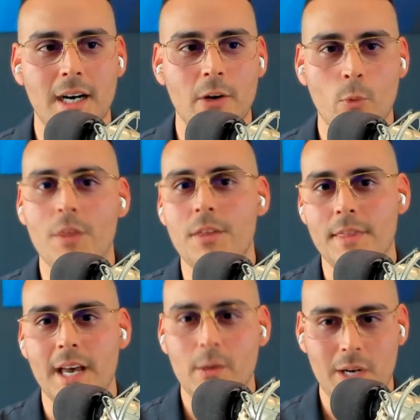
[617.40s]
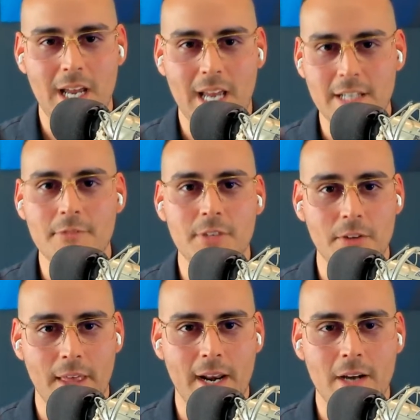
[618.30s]
within that way. I need to figure
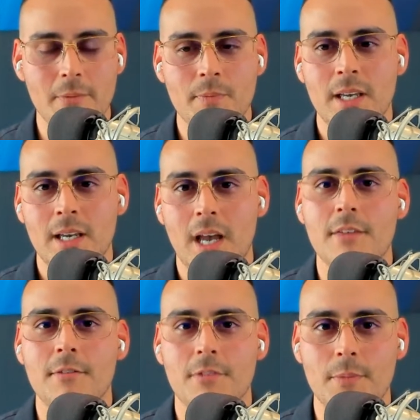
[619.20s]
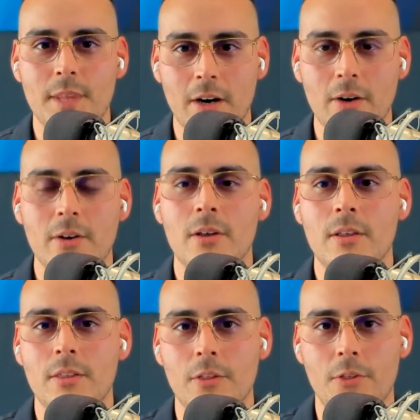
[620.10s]
that out. And then from there,
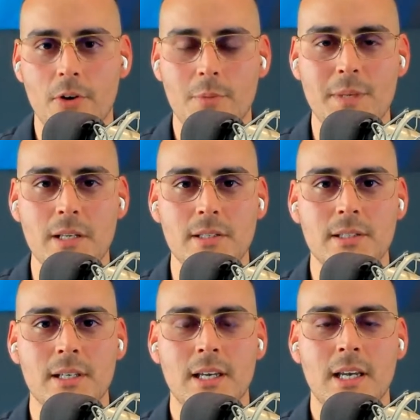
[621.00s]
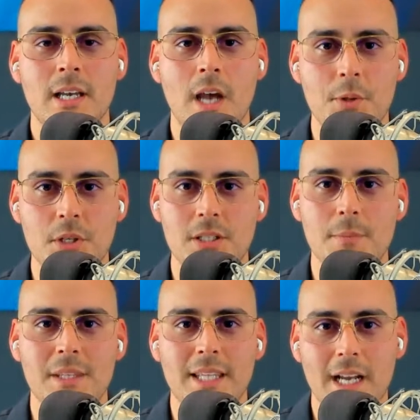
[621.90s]
the third piece, and this is
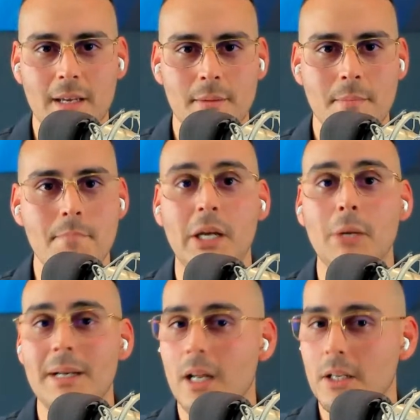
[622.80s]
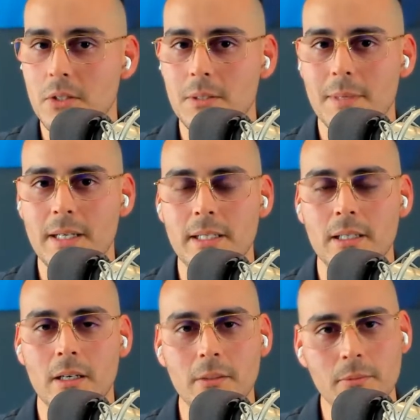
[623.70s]
something that I may or may not do depending
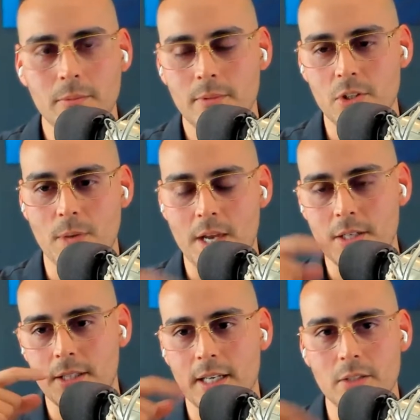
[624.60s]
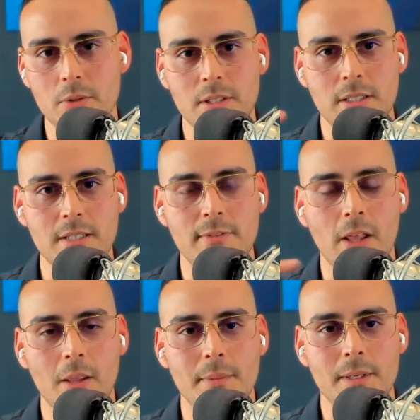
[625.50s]
on the strategy that I do to
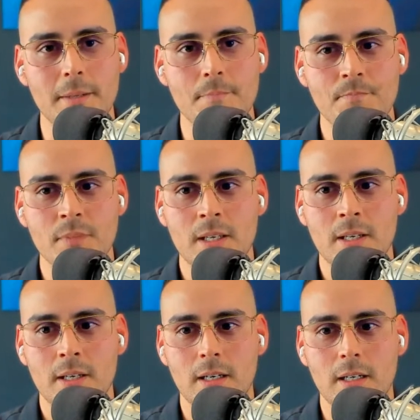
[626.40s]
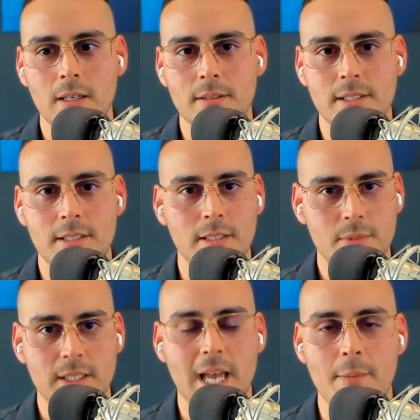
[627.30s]
develop
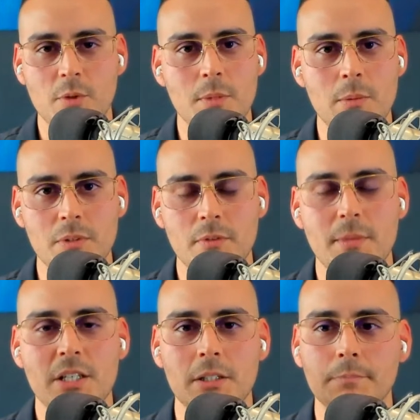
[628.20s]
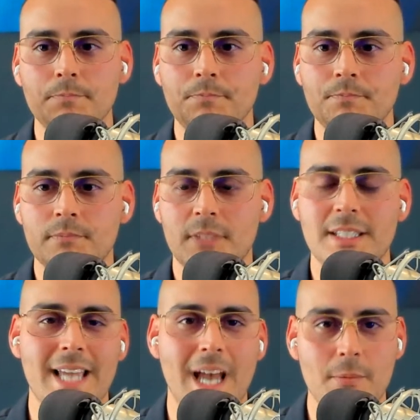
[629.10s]
to capture people's information, not to
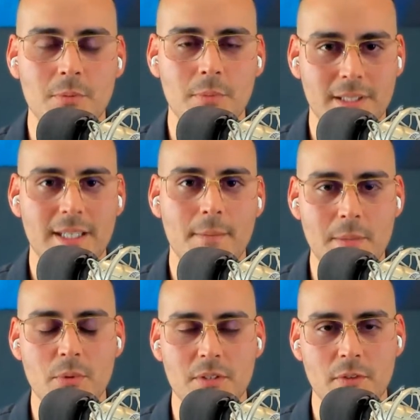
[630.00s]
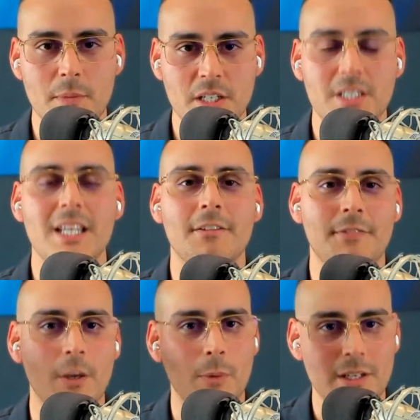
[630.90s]
capture it, but to get people's information if
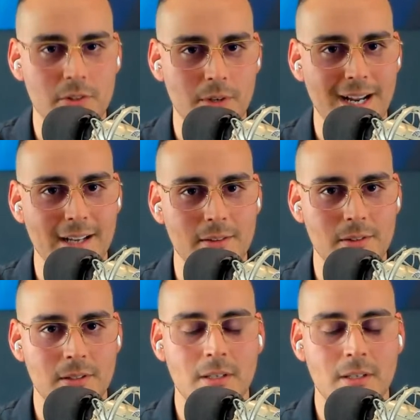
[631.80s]
they raise their hands,